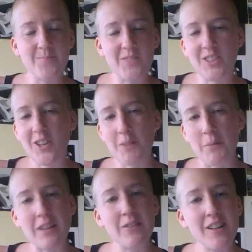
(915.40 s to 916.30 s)
Just go to
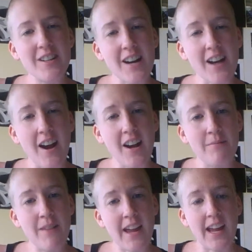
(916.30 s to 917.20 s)

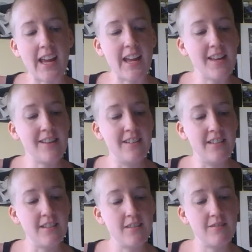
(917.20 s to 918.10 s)
bunnyluna.com and
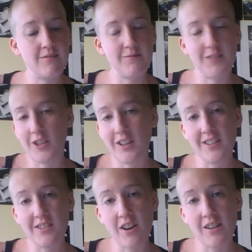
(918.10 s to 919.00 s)
you can get
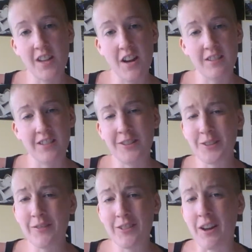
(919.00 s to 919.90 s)
started there. I also
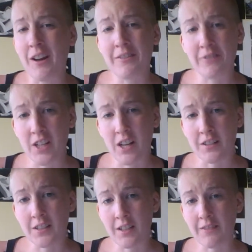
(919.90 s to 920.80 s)
have a ton of free
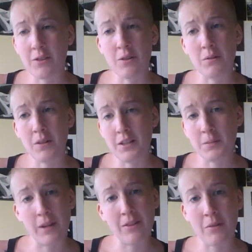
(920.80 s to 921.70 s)
content. If you don't want to
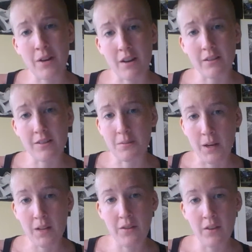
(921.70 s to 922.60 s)
spend $3 a
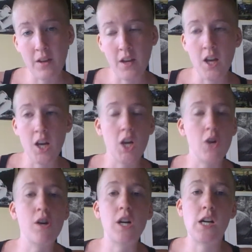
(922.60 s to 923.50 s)
month
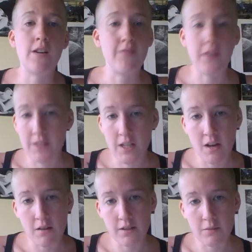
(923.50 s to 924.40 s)
or
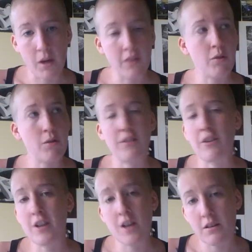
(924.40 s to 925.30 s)
$15 a month or
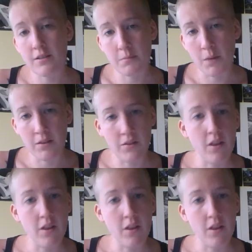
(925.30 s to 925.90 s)
$30 a month